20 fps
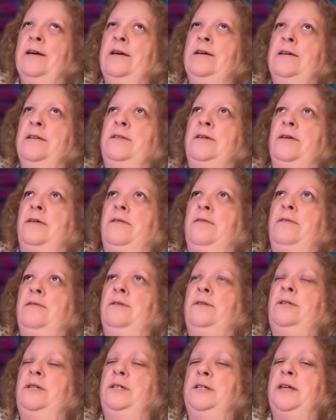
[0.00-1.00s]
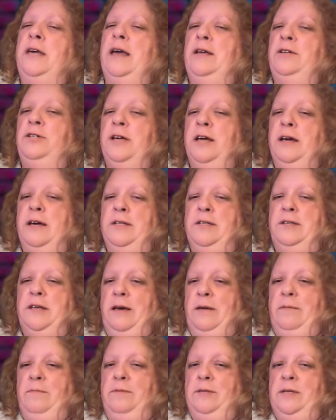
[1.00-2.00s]
So to catch guys
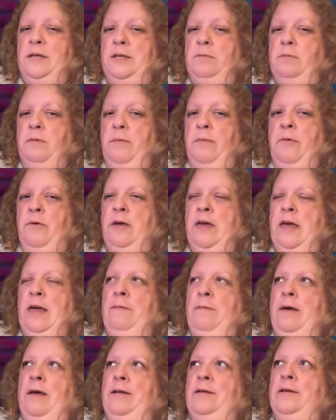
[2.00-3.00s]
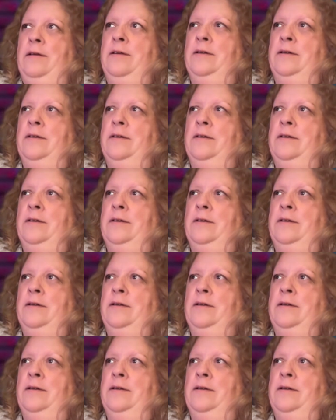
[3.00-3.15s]
up, since Mumbo came in.